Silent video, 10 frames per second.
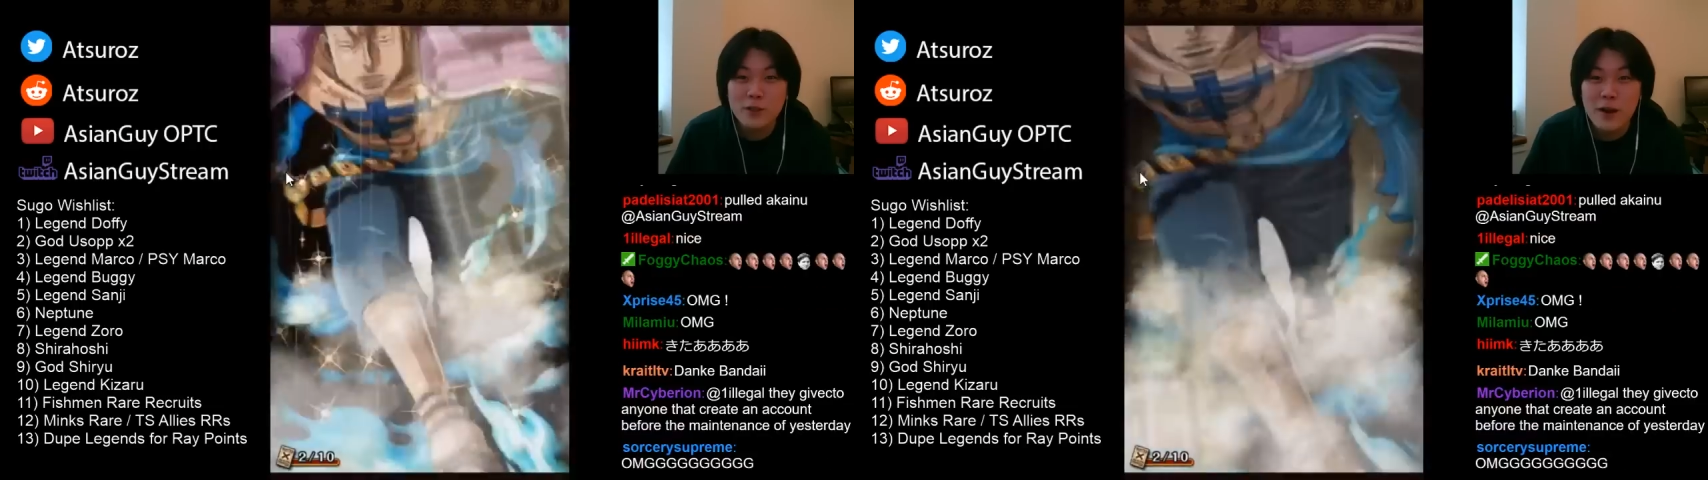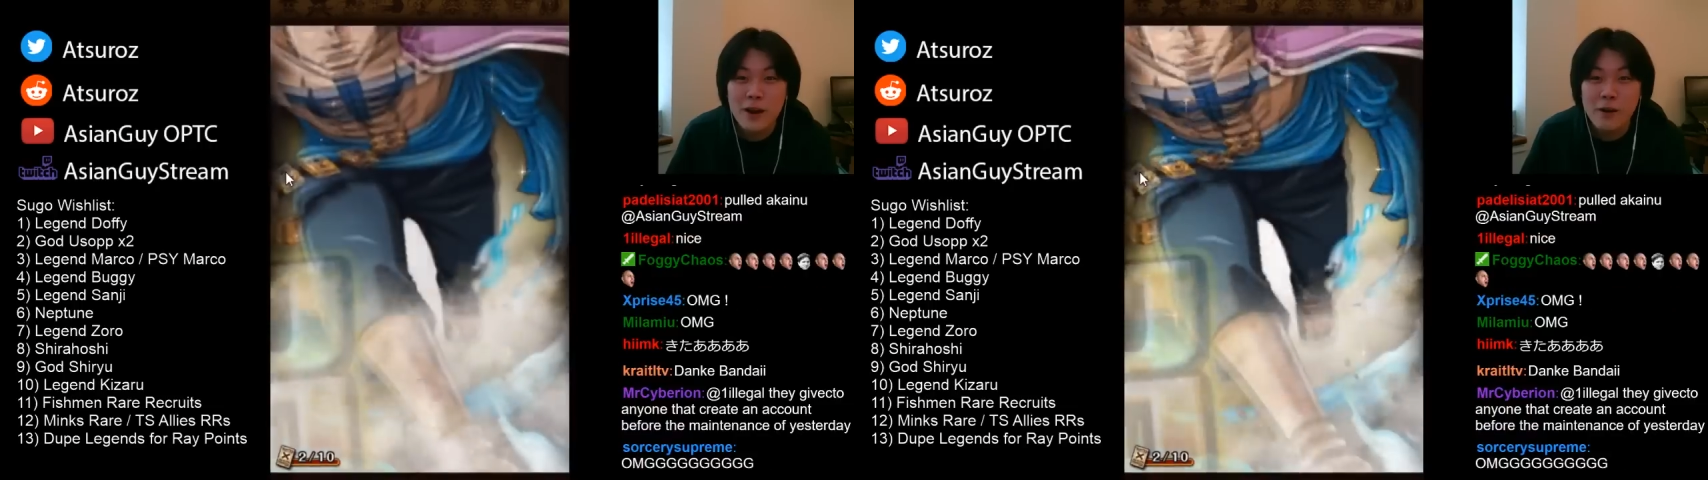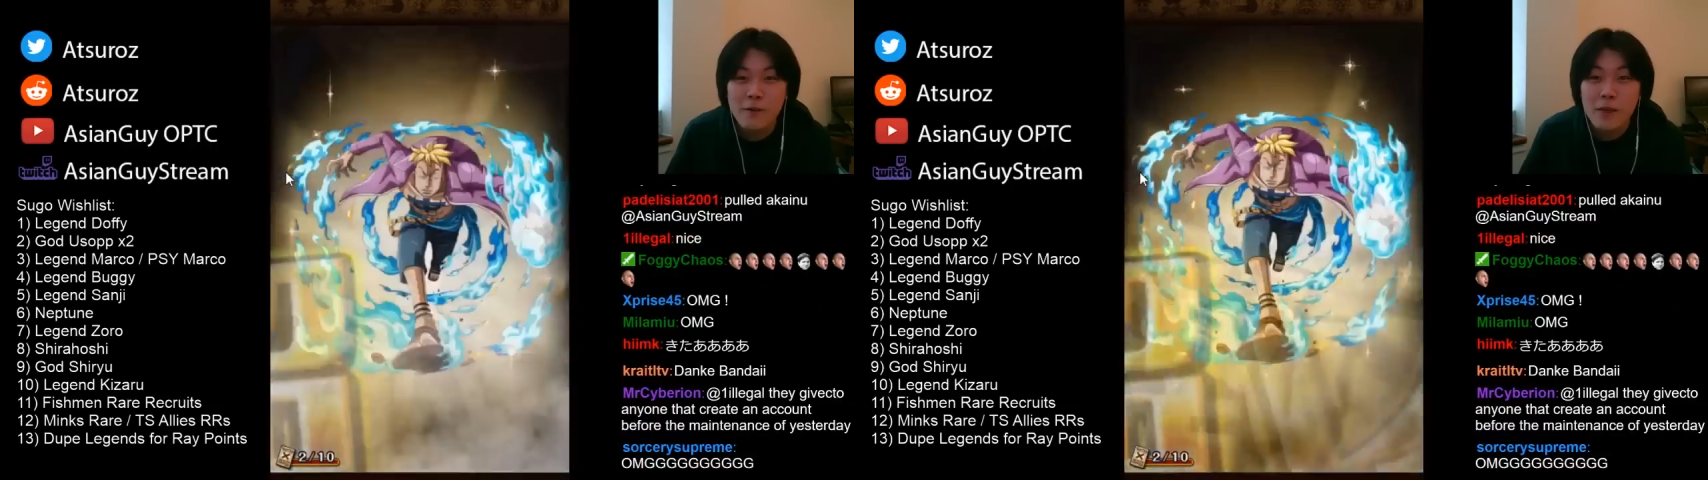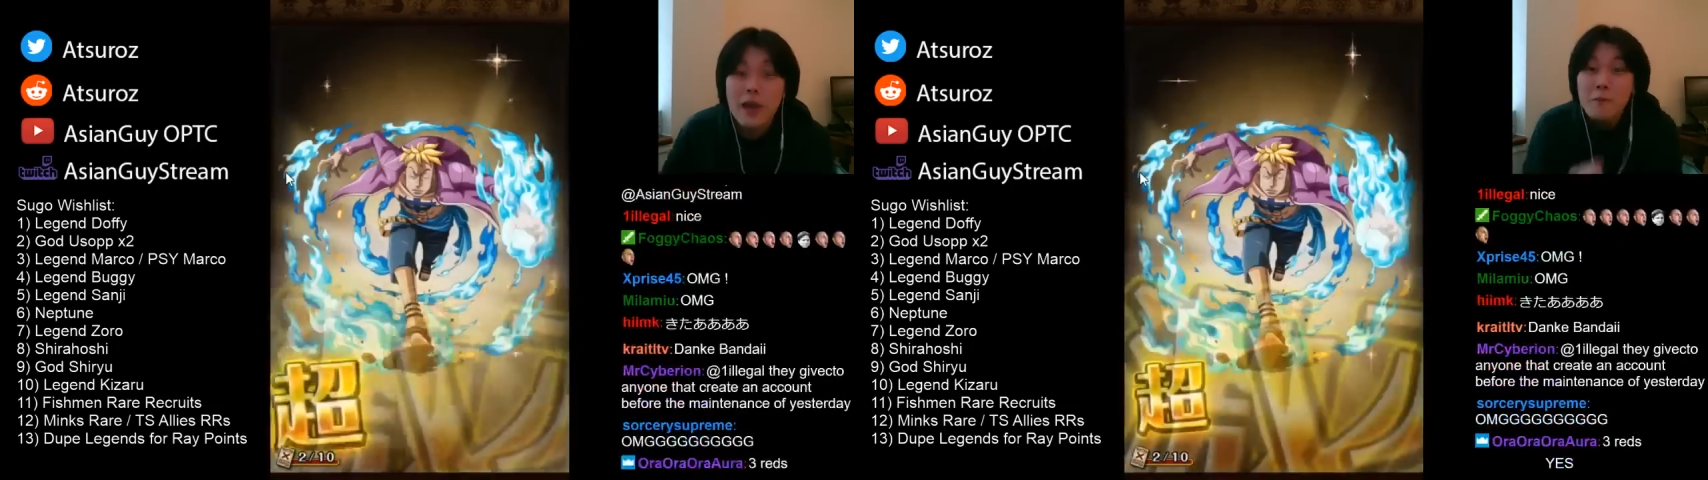real.